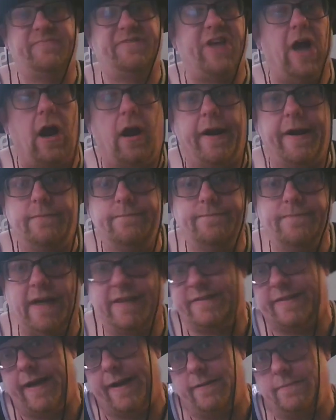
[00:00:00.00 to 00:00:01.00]
Sorry,
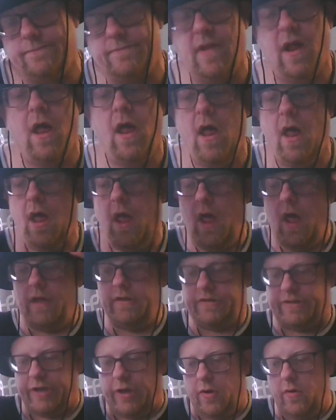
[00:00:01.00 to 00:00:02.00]
I said it.
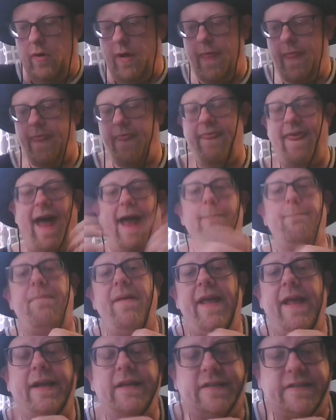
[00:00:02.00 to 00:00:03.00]
So, that
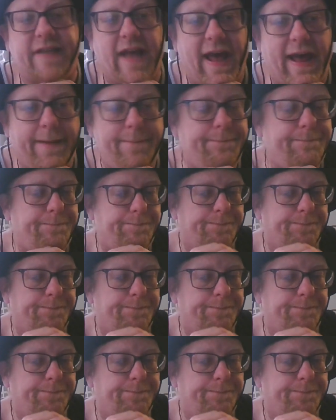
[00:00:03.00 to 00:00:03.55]
being said,